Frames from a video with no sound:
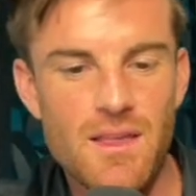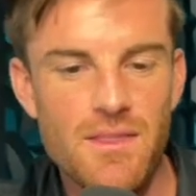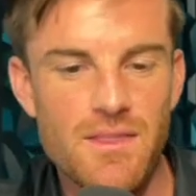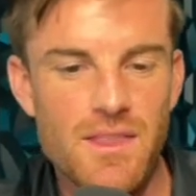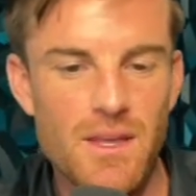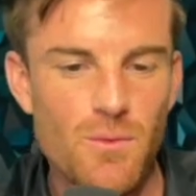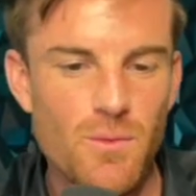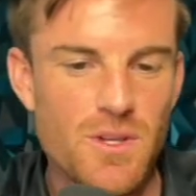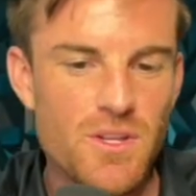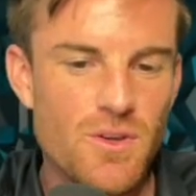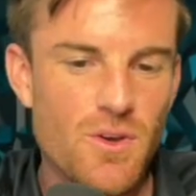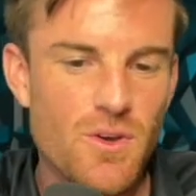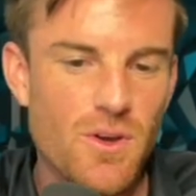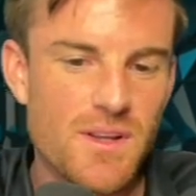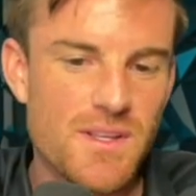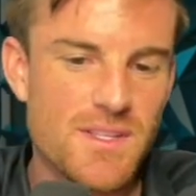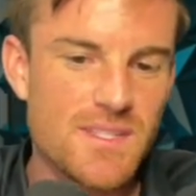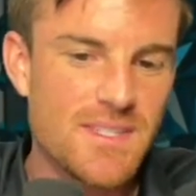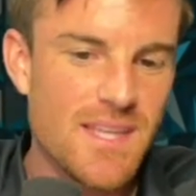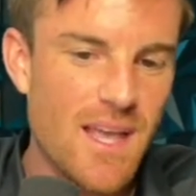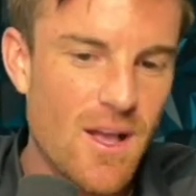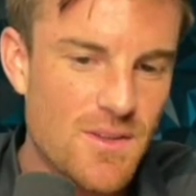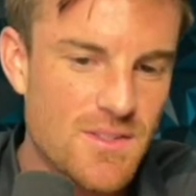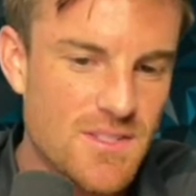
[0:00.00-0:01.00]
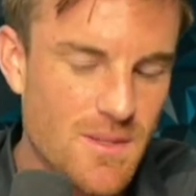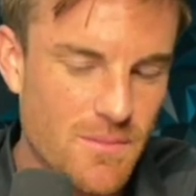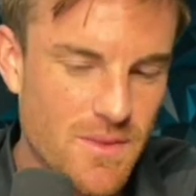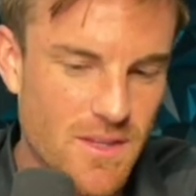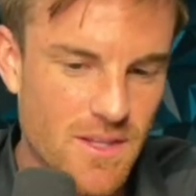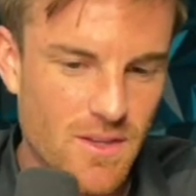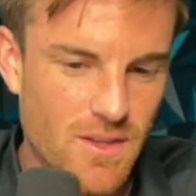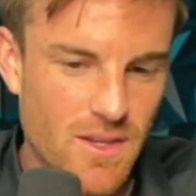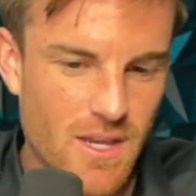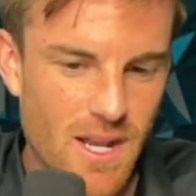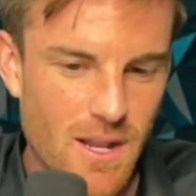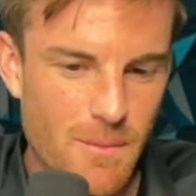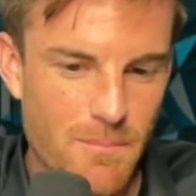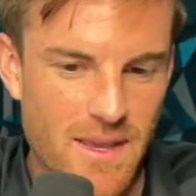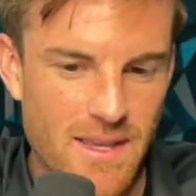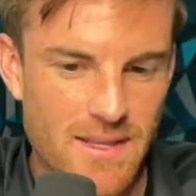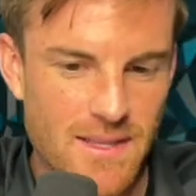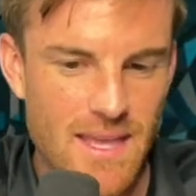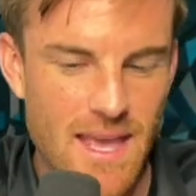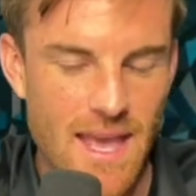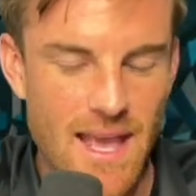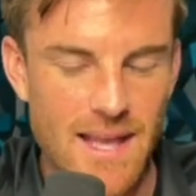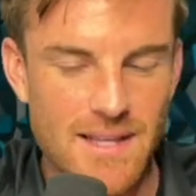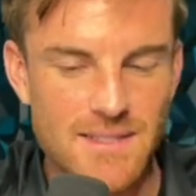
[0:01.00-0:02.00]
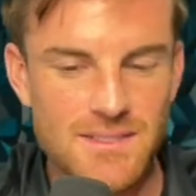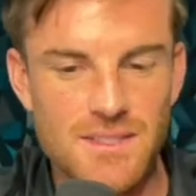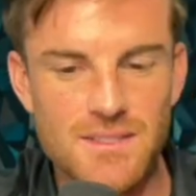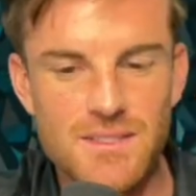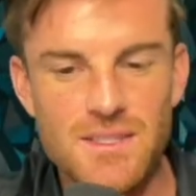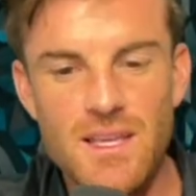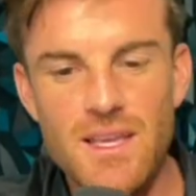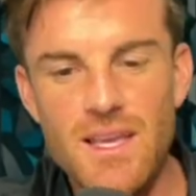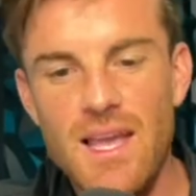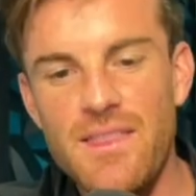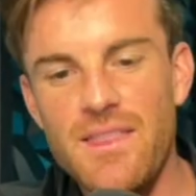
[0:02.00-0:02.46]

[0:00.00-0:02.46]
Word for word: Then when you go to sell something, you gotta pay taxes.